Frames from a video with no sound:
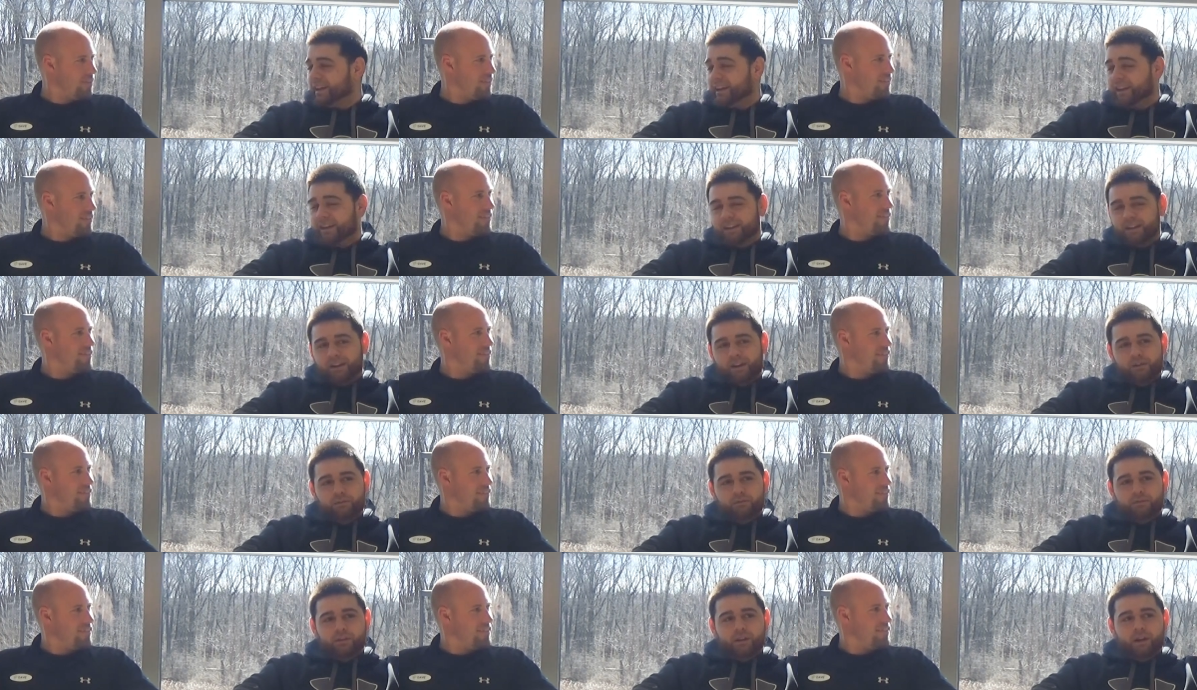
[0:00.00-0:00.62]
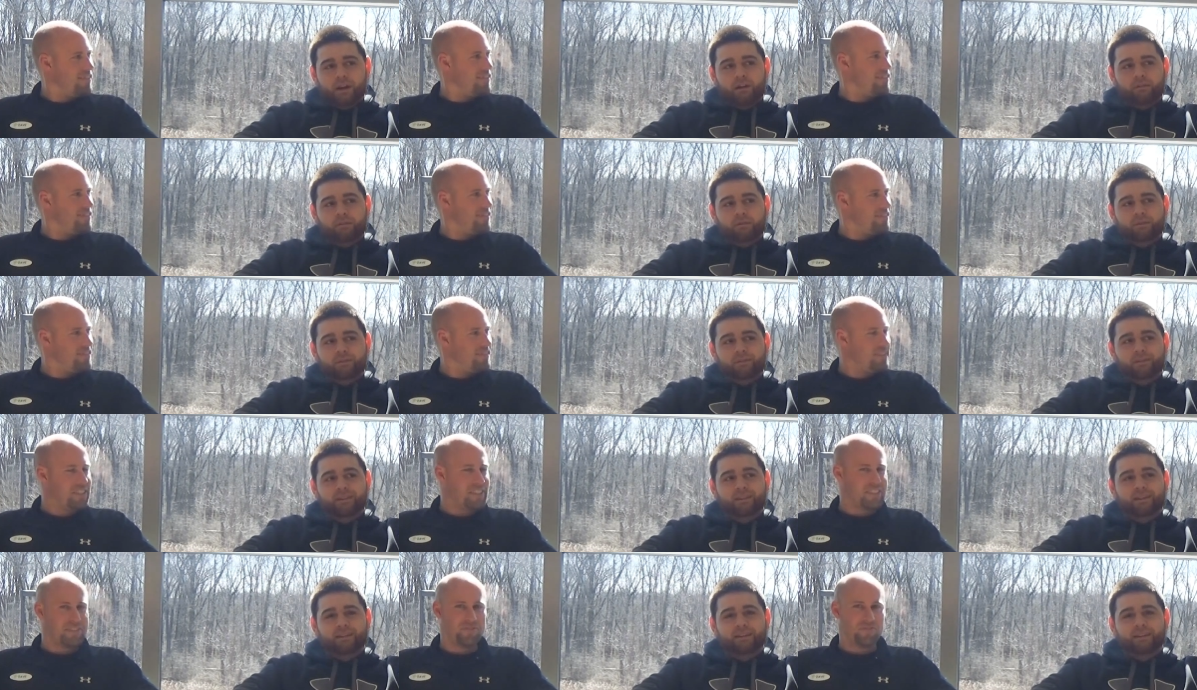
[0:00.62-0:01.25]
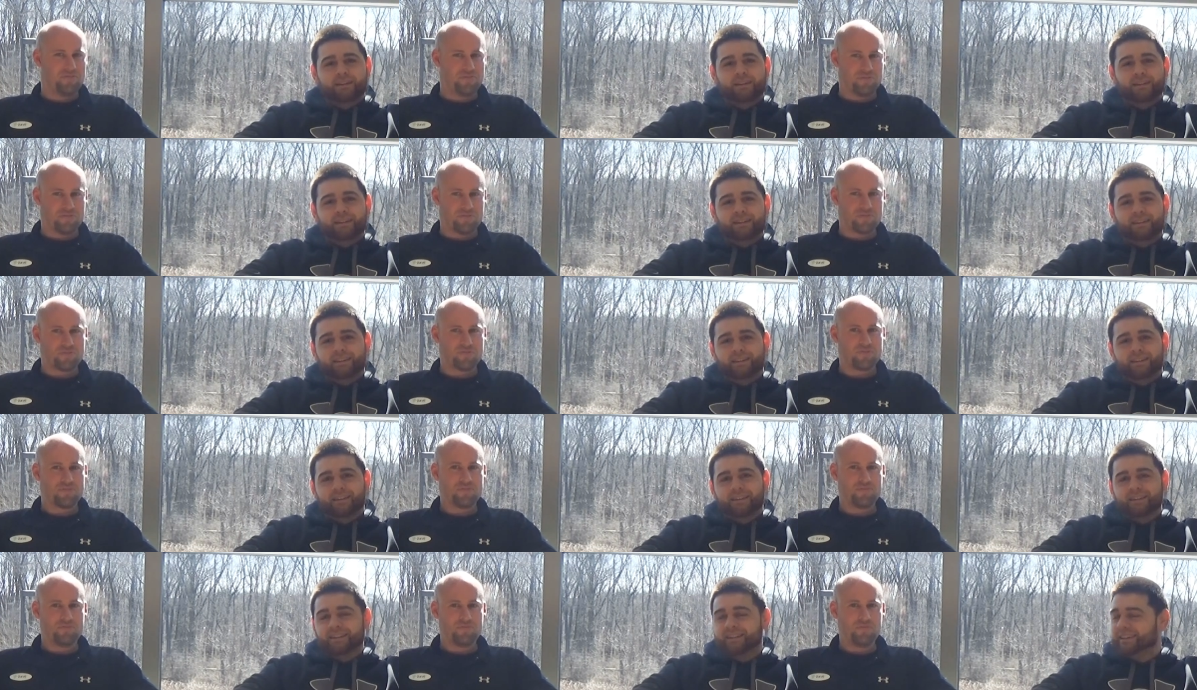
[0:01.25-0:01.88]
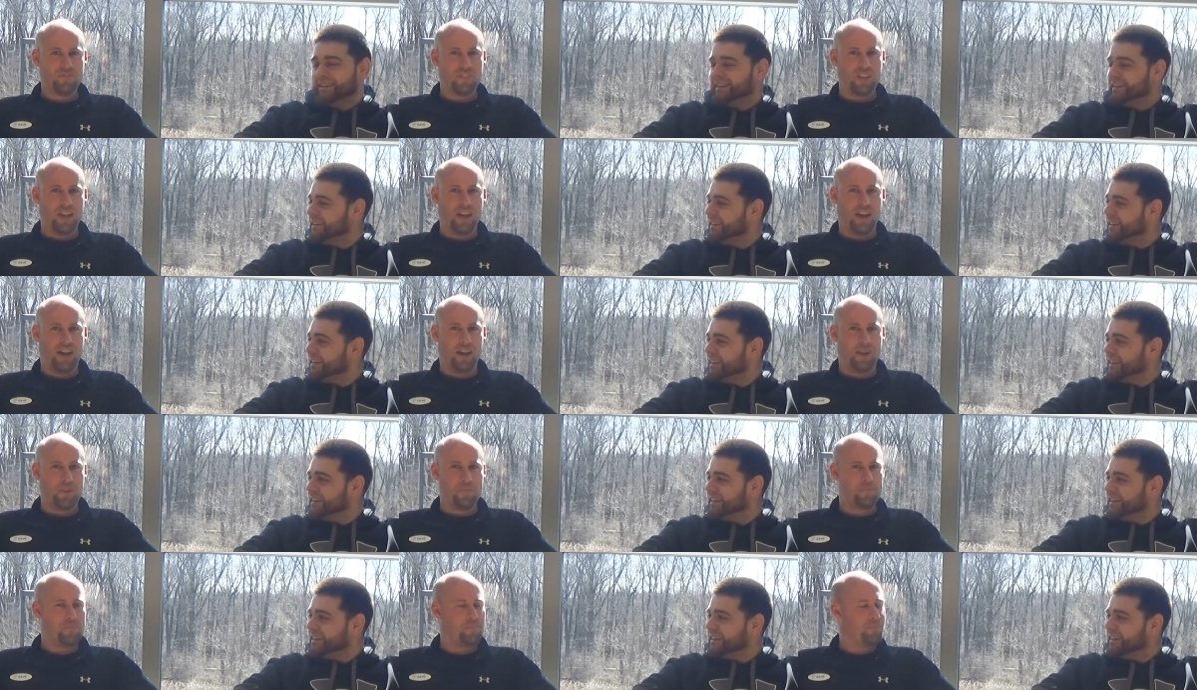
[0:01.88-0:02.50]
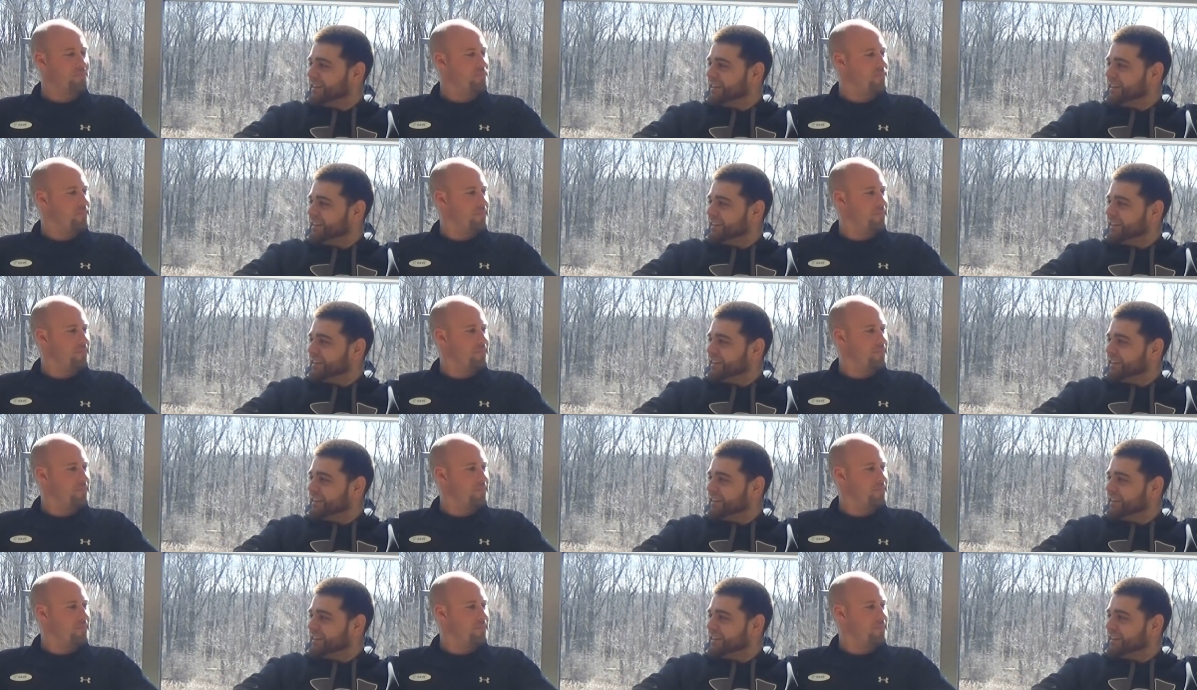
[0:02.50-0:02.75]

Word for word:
Speaker 1: Yeah, no snow. Um,